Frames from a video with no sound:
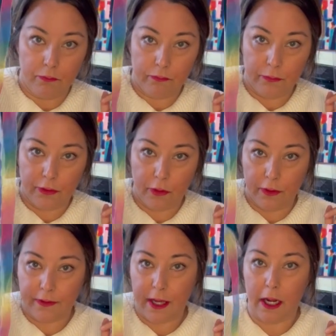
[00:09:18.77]
So
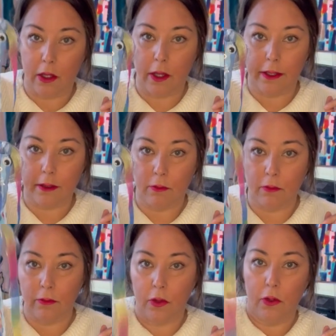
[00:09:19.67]
it's kind of like
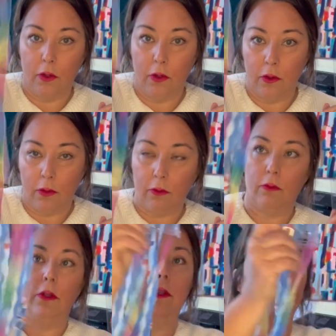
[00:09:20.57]

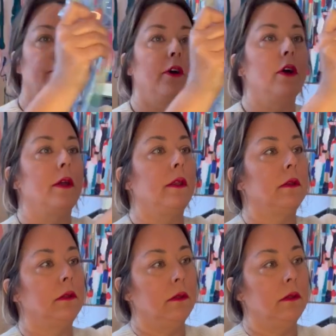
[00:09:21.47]
really fun.